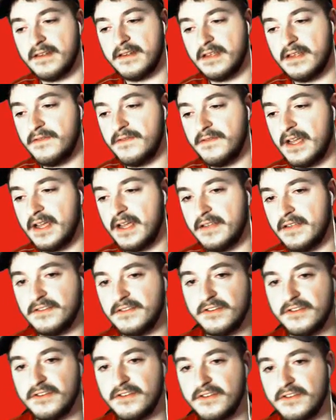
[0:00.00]
if you guys
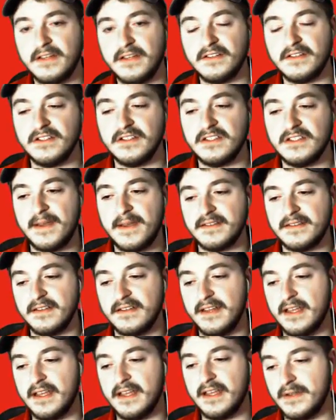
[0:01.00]
enjoyed it, make sure to smash that
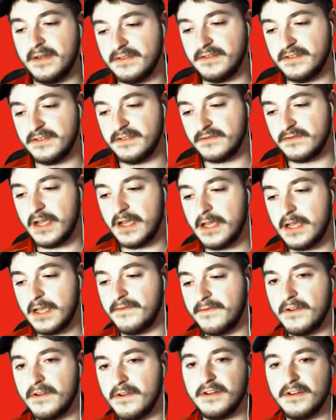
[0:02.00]
like button, subscribe if
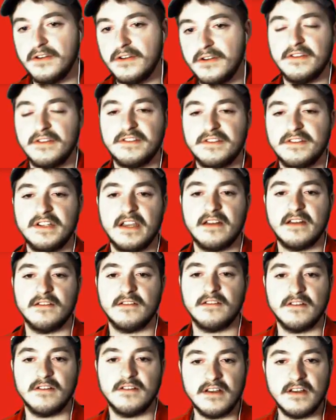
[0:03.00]
you are new to the channel,